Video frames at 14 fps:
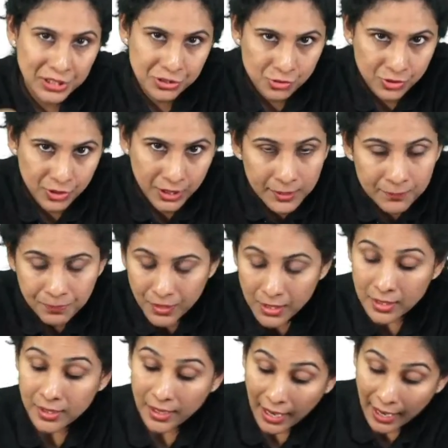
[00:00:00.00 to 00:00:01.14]
injury,
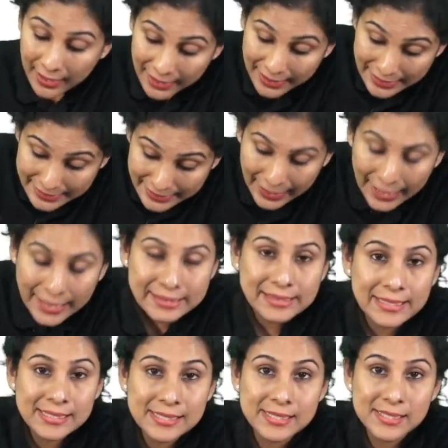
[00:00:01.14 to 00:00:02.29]
and I can take
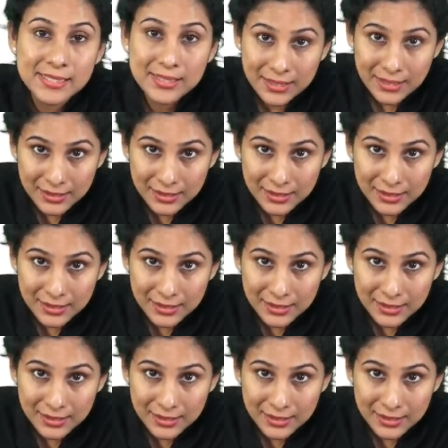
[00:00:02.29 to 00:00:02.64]
this